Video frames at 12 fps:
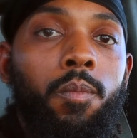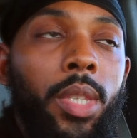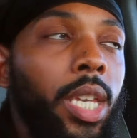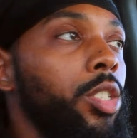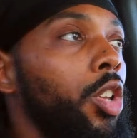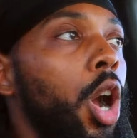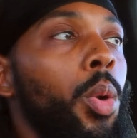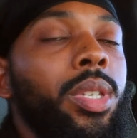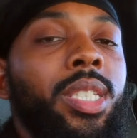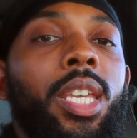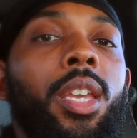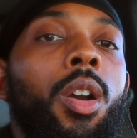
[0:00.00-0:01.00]
Things
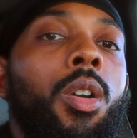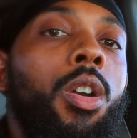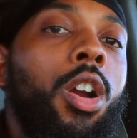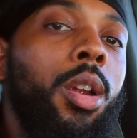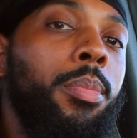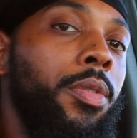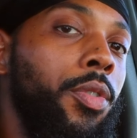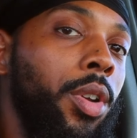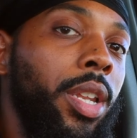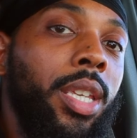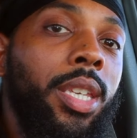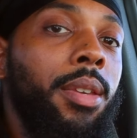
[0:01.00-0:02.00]
always get hard before
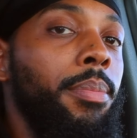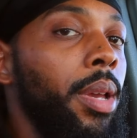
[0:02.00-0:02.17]
they get